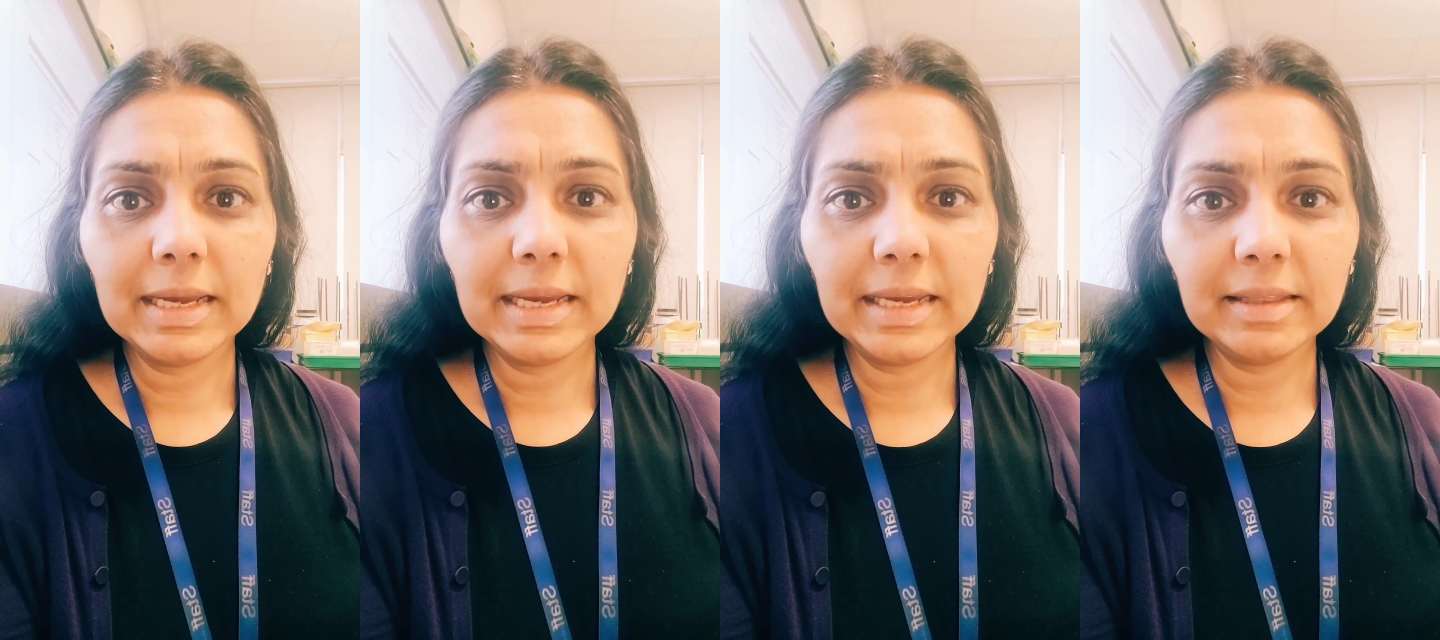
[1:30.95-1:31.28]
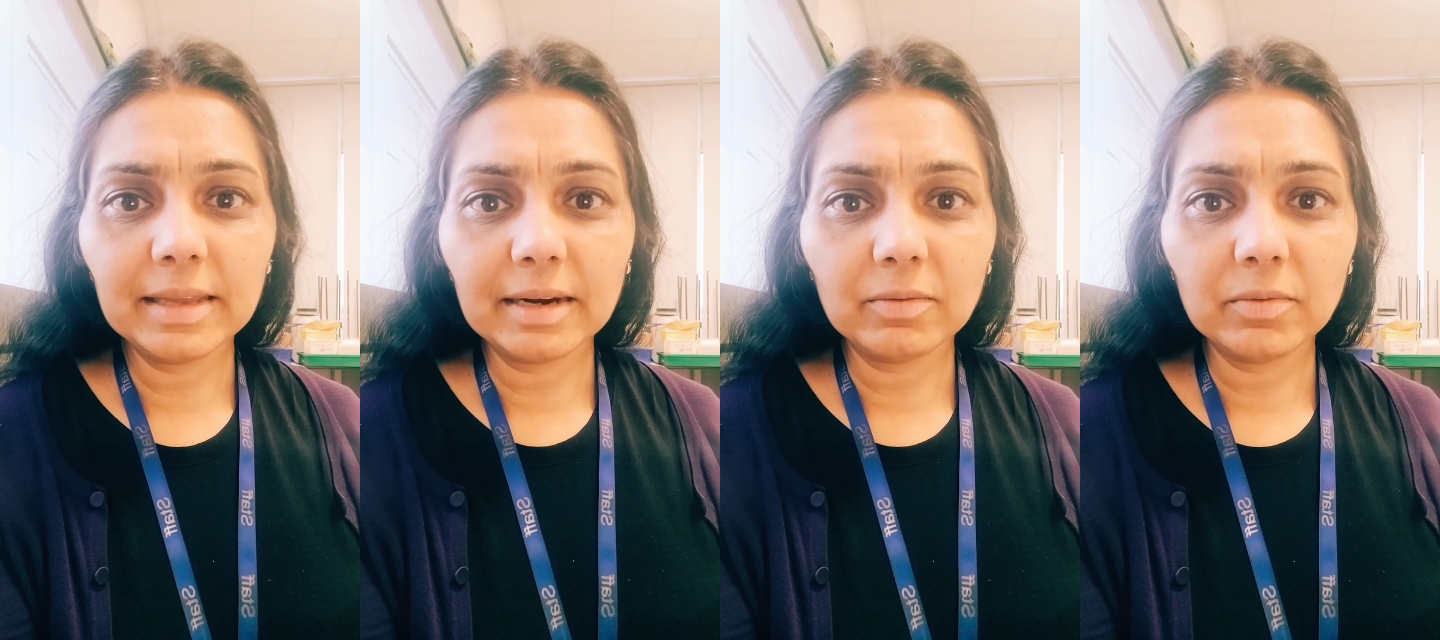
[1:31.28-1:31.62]

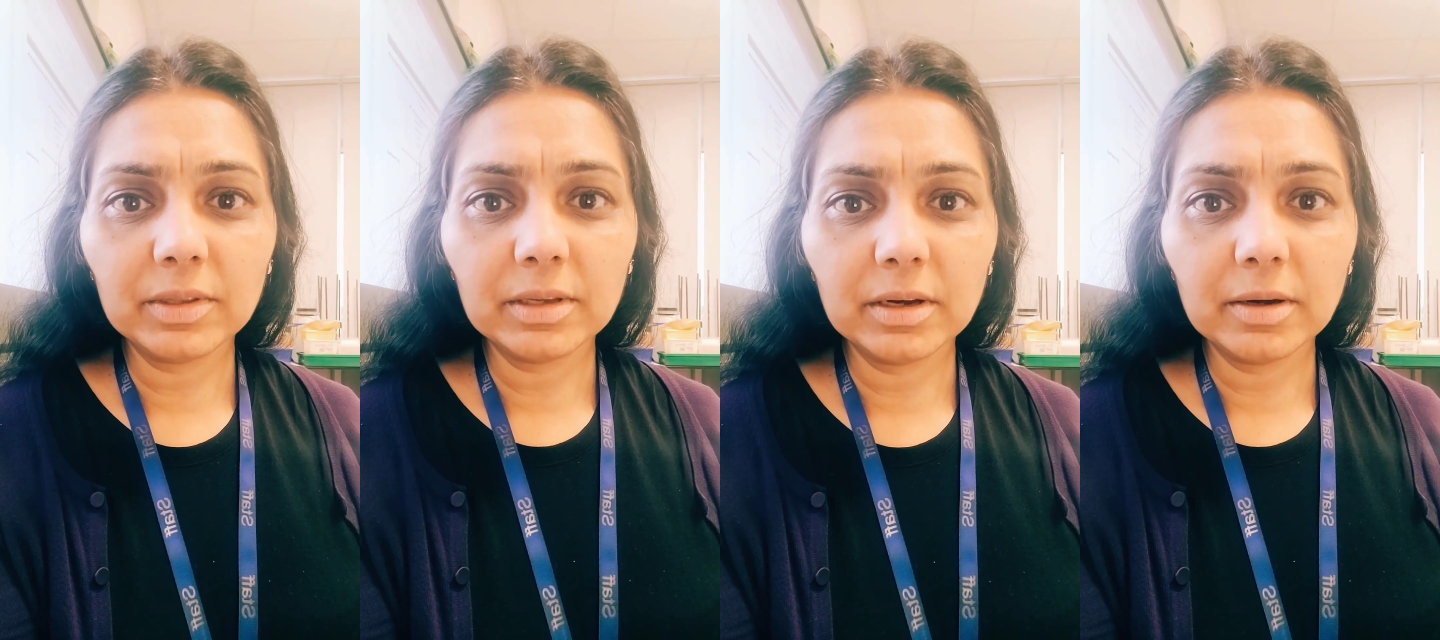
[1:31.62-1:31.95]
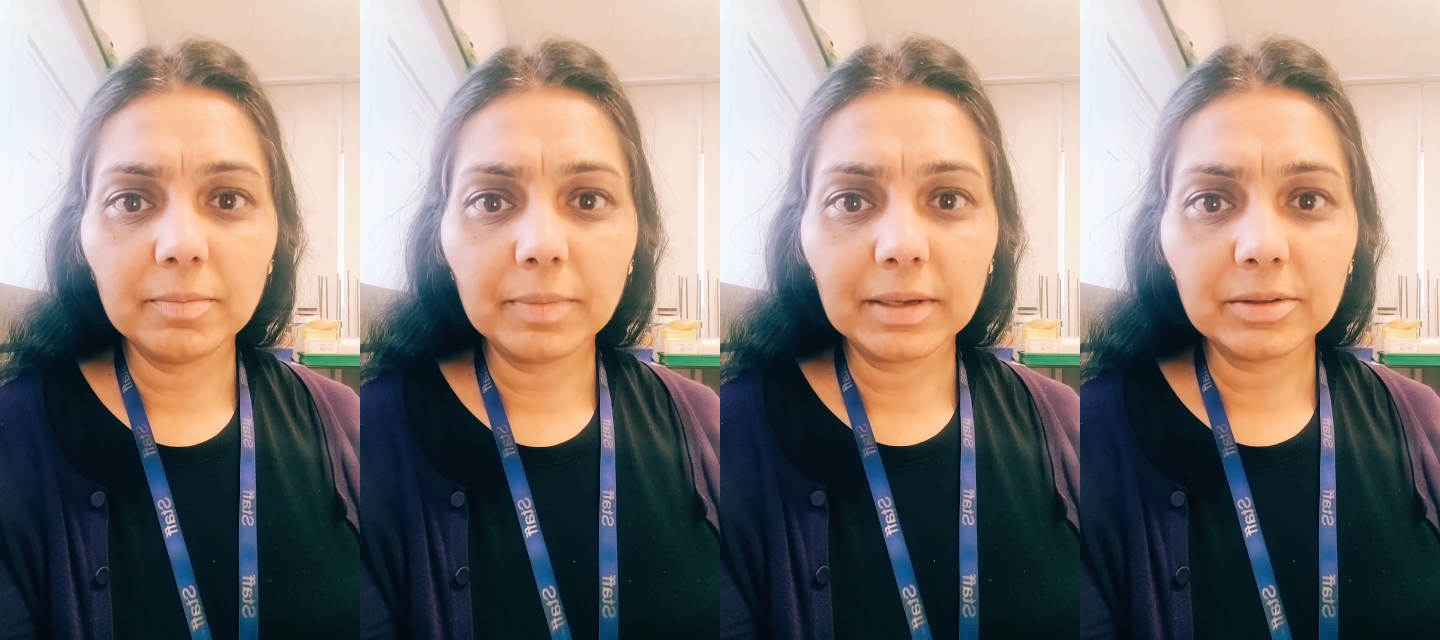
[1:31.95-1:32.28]
heat that with
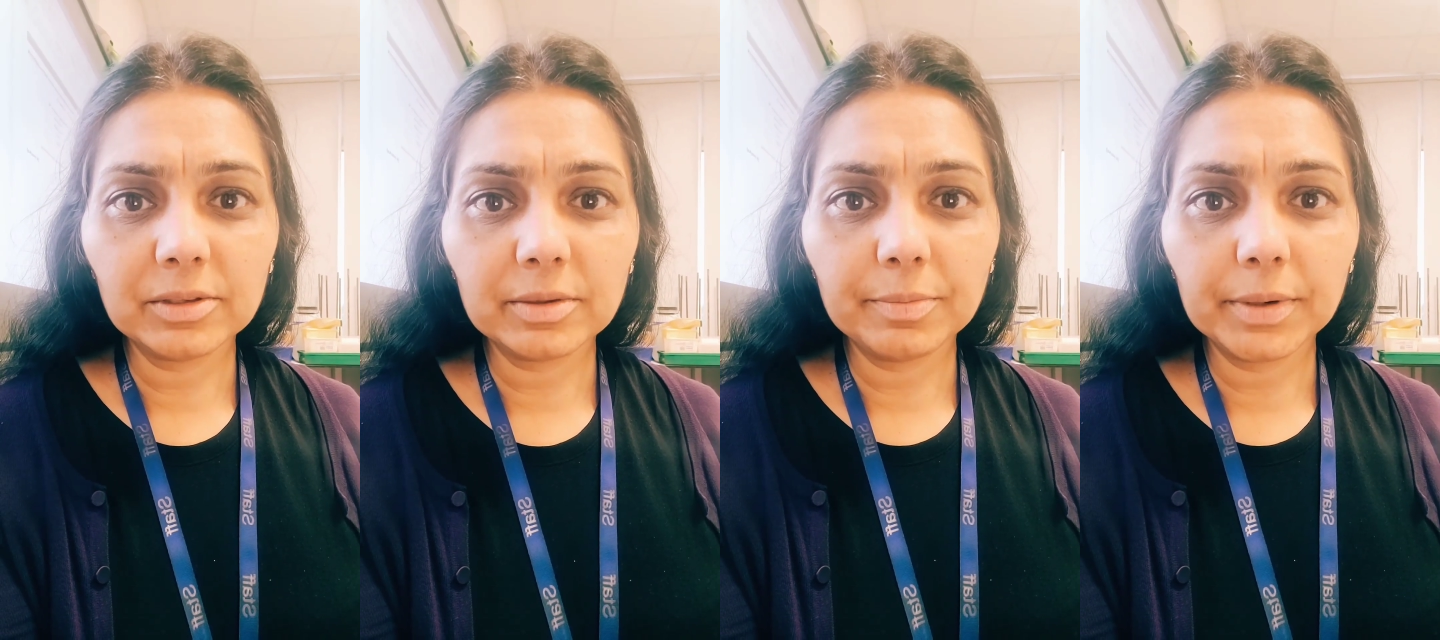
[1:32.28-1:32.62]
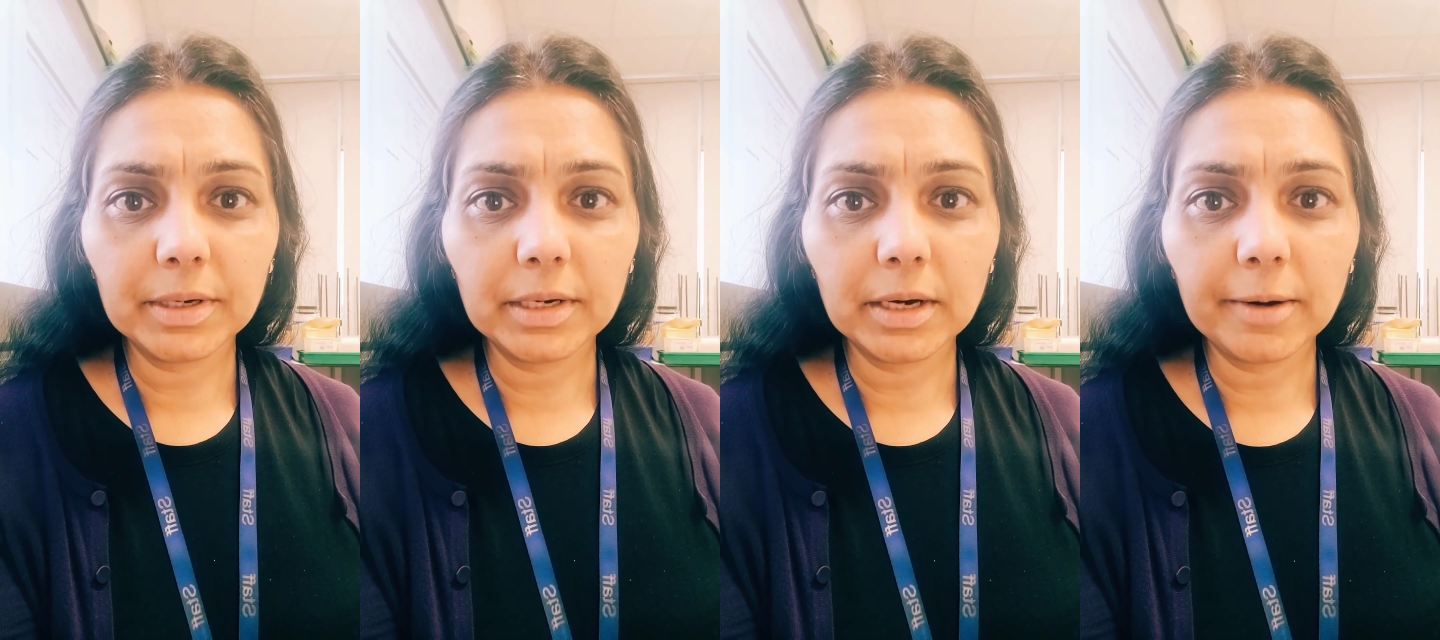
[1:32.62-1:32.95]
the Bunsen
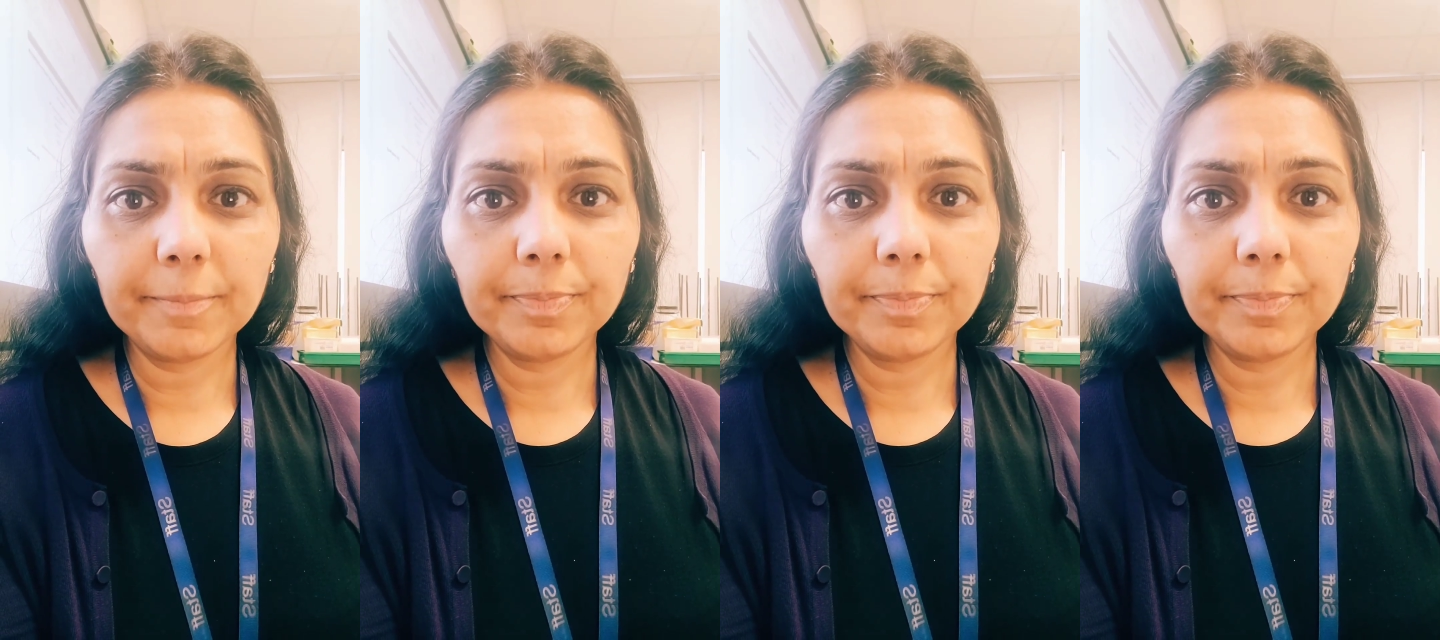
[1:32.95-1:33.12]
burner,